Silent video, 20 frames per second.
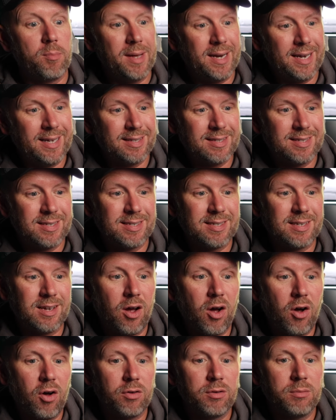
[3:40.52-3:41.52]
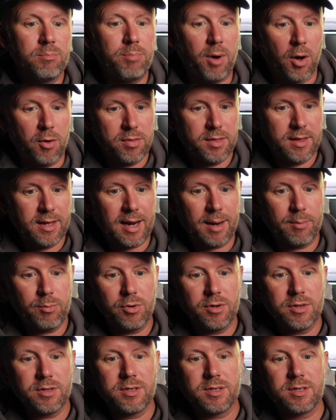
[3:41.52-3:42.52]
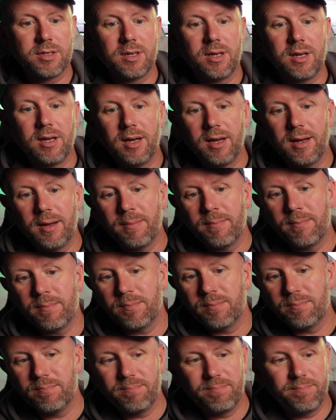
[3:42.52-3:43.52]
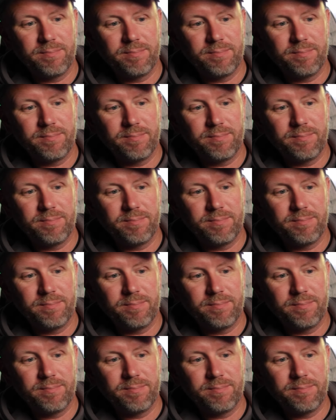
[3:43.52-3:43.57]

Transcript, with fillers: minutes on both cameras. Um,